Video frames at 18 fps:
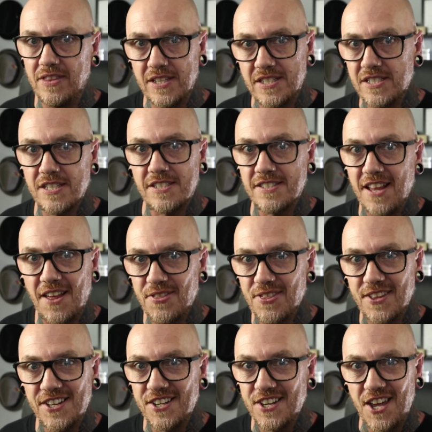this is
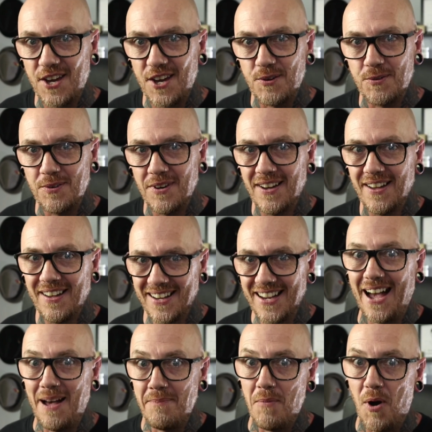nothing new.
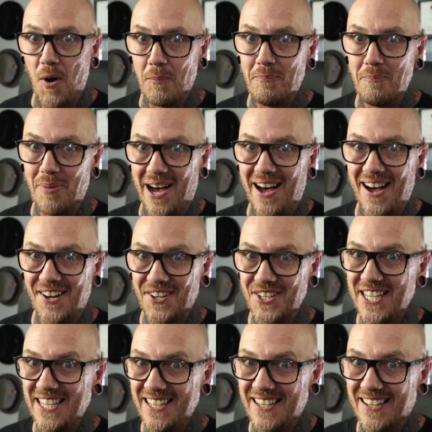Come on,
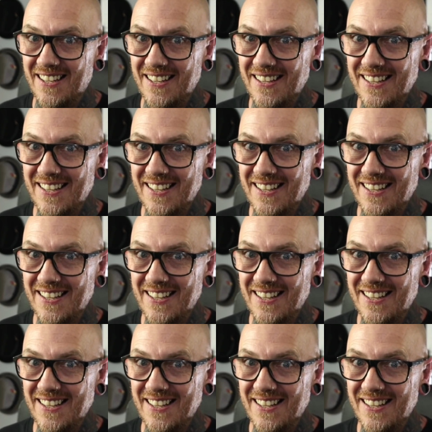Barney.